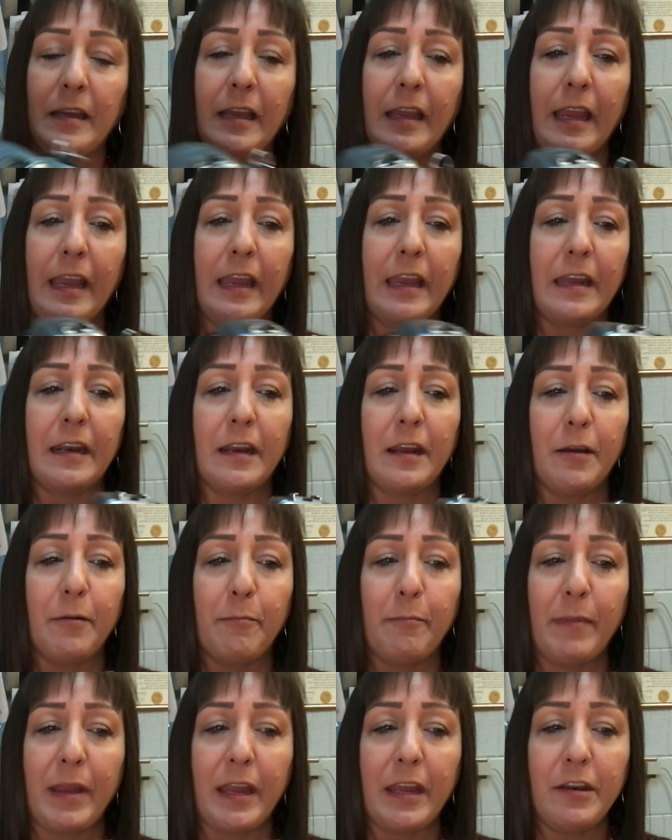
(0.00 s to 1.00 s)
And
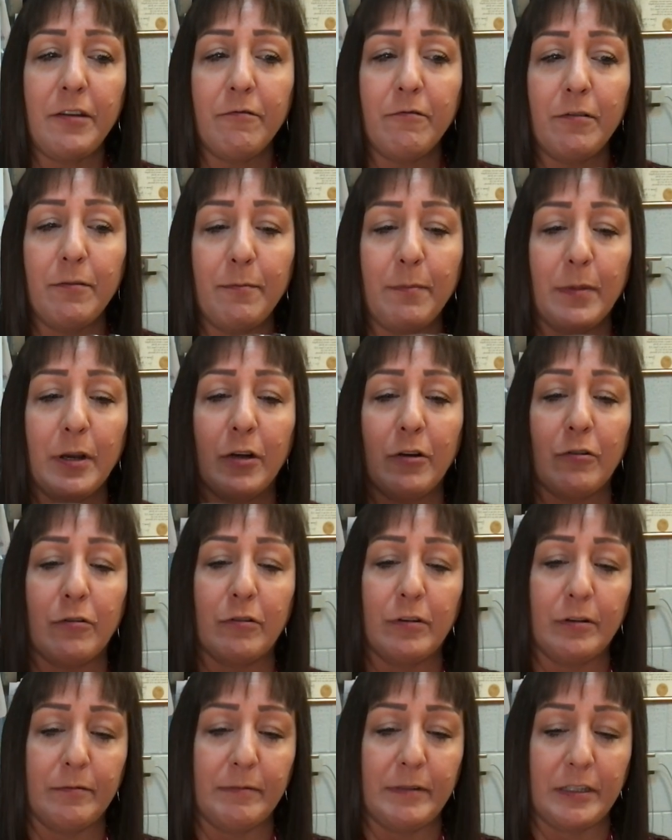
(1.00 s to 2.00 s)
manual
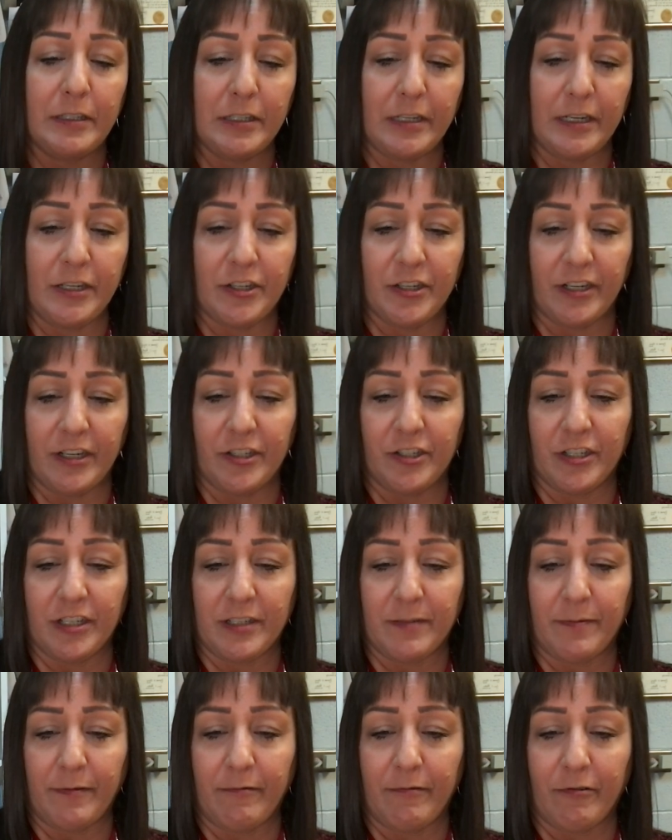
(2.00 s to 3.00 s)
mode, let me change an
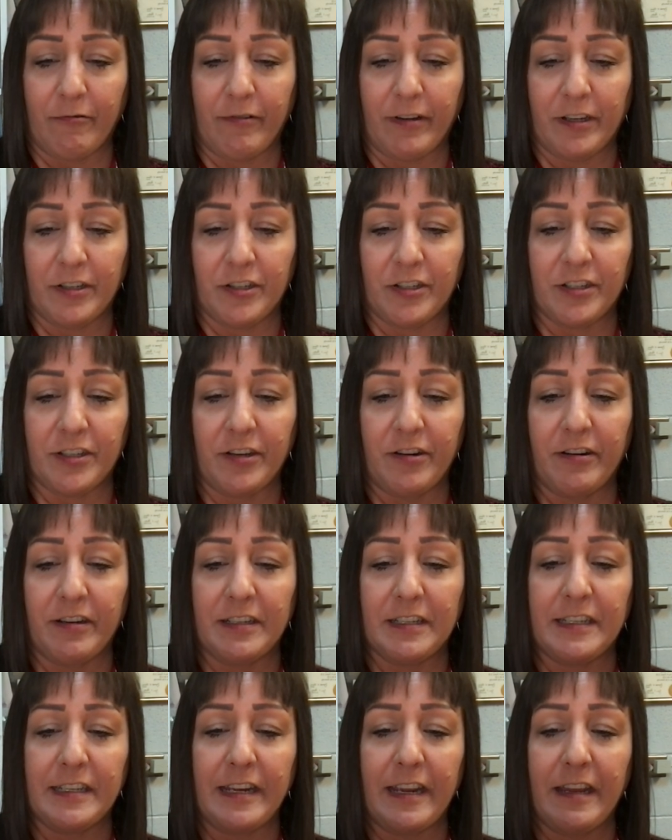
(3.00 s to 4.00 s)
adjustment real quick just so you can
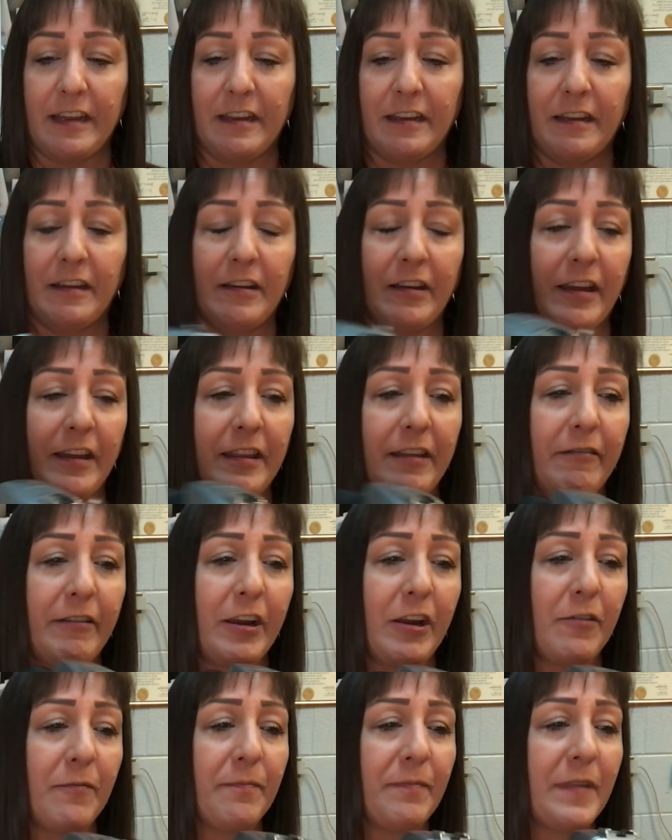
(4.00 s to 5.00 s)
see it. Okay, there we
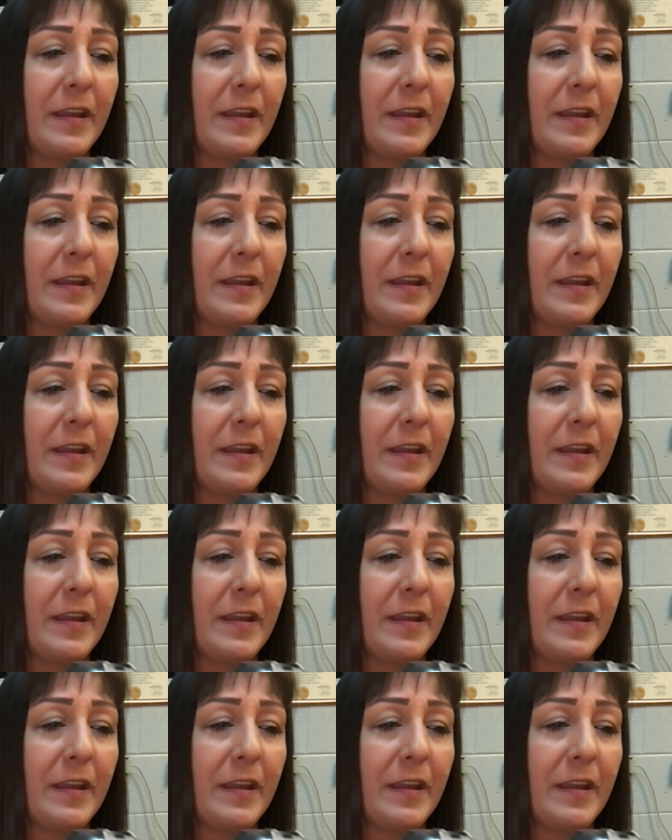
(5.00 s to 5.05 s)
go.